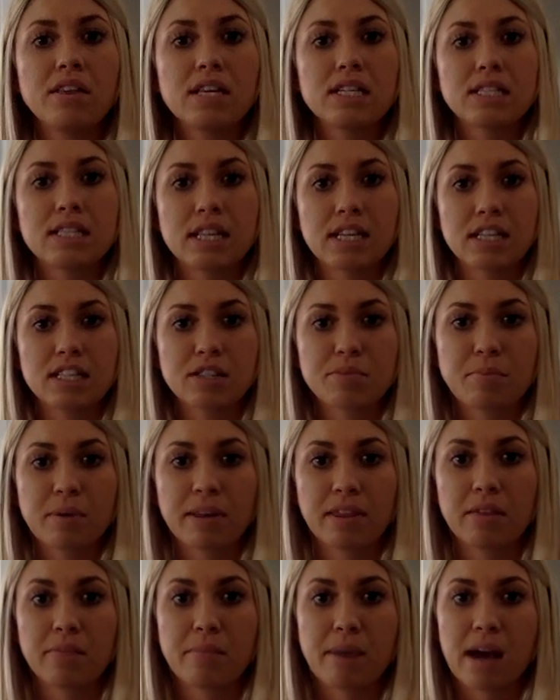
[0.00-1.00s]
these things,
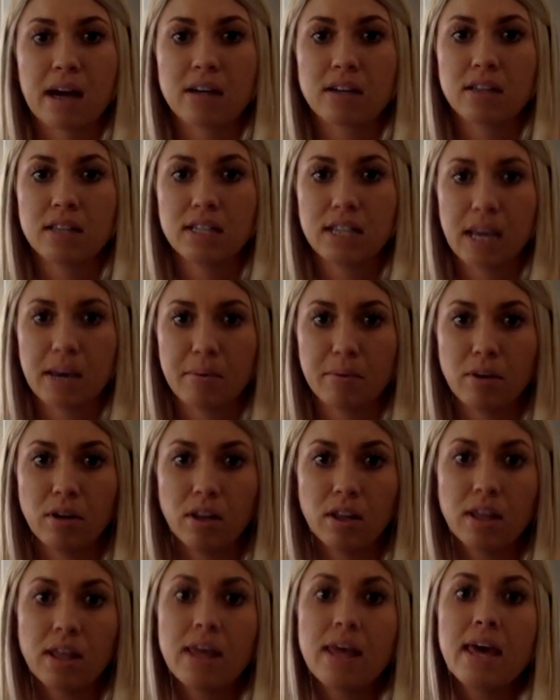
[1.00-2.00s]
bring them back to the
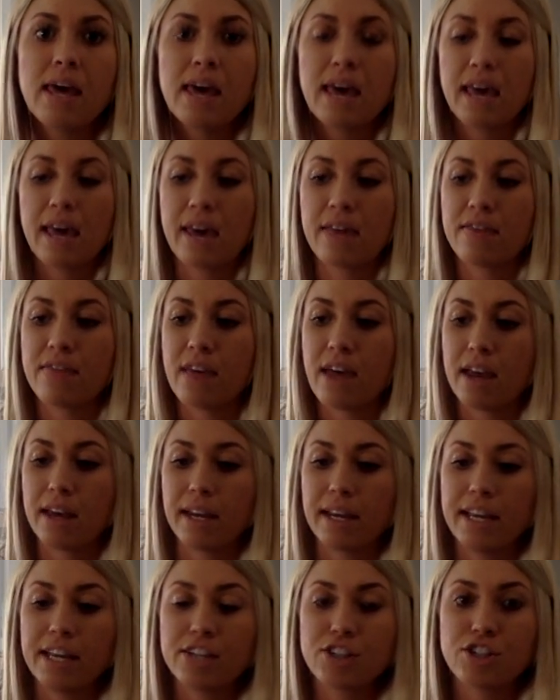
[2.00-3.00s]
table, and
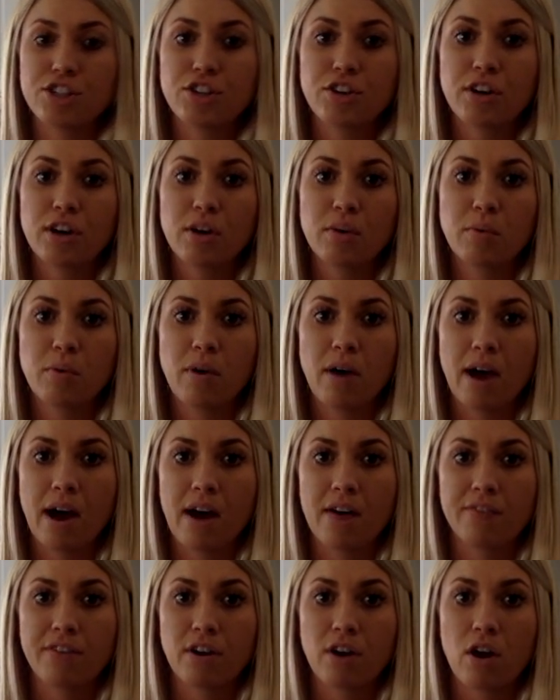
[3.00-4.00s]
then each student will
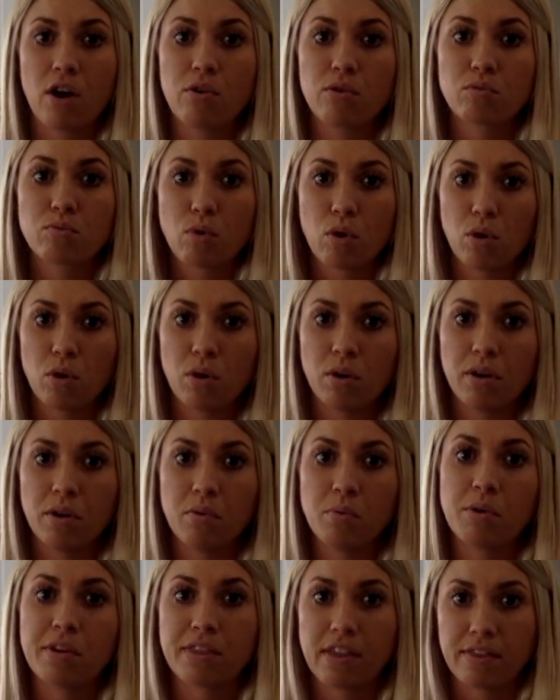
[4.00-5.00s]
have their own
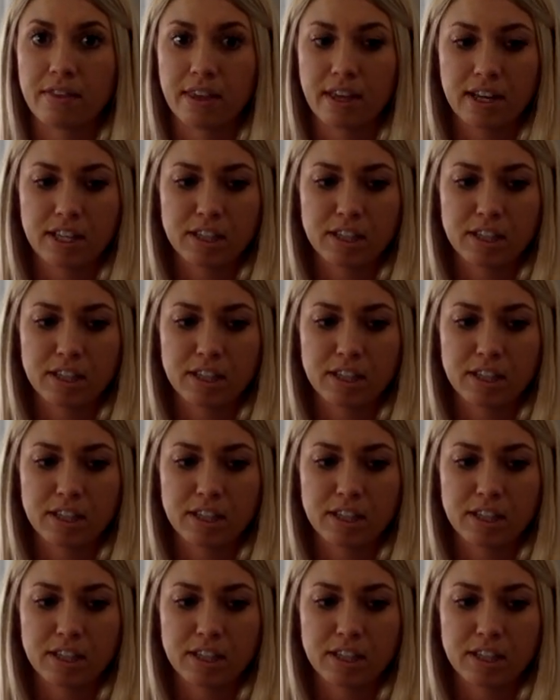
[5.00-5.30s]
role within the